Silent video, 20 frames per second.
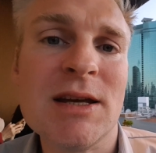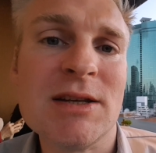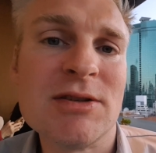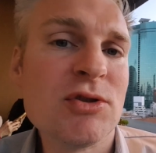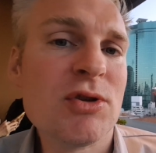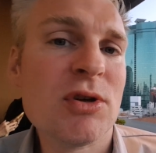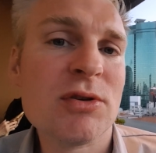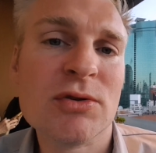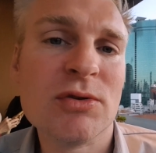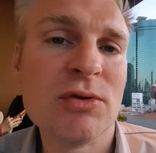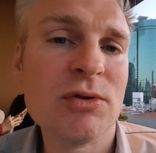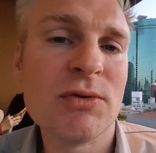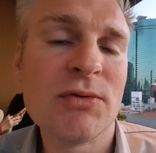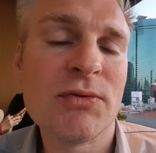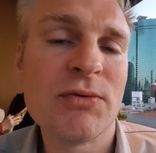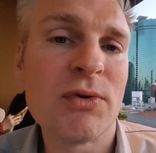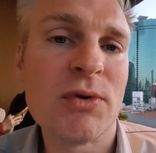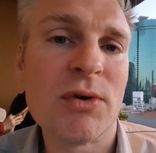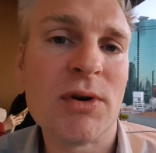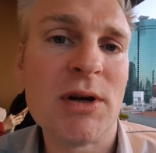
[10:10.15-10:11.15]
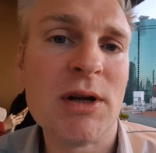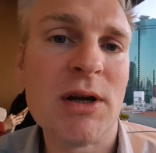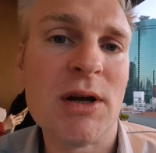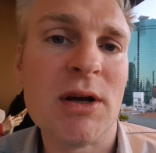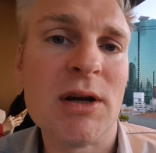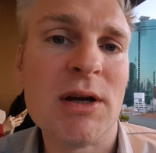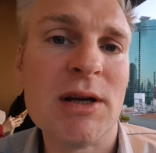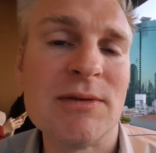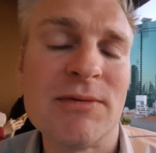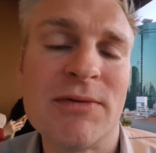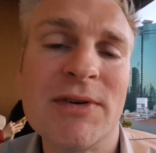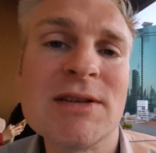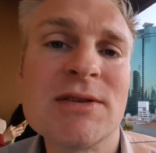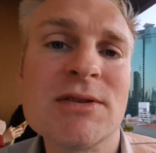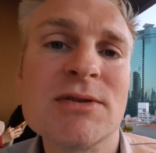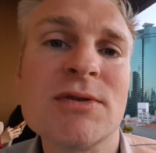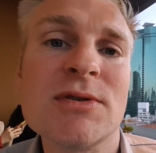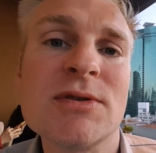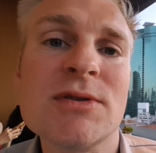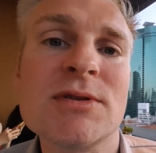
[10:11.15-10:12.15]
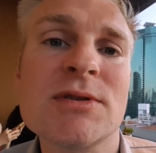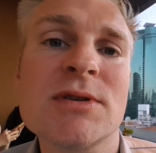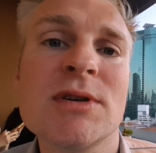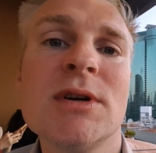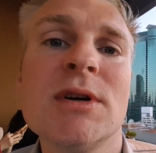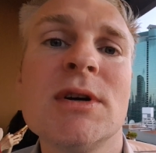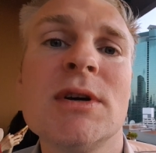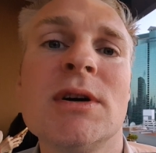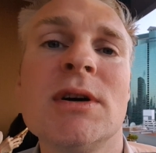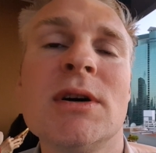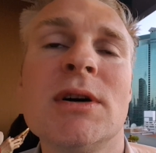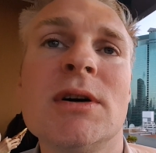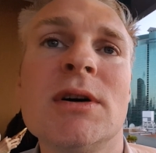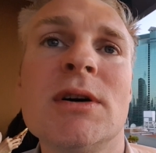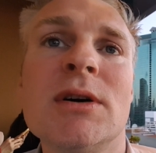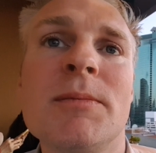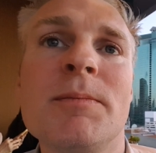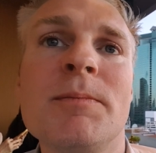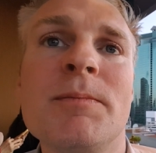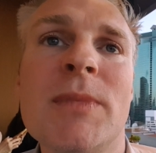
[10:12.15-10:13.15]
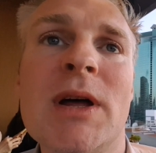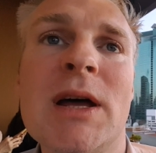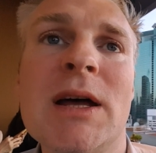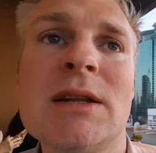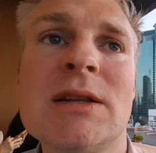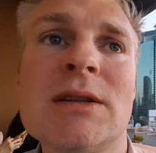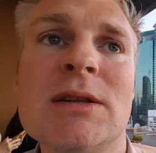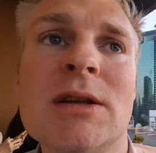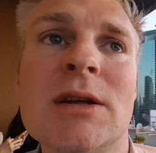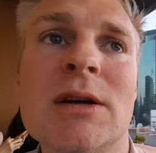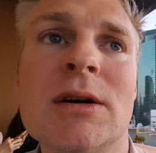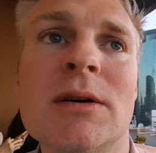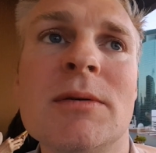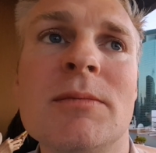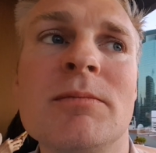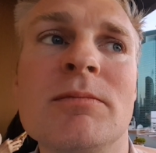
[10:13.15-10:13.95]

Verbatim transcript: it's not good for uh, investors um, and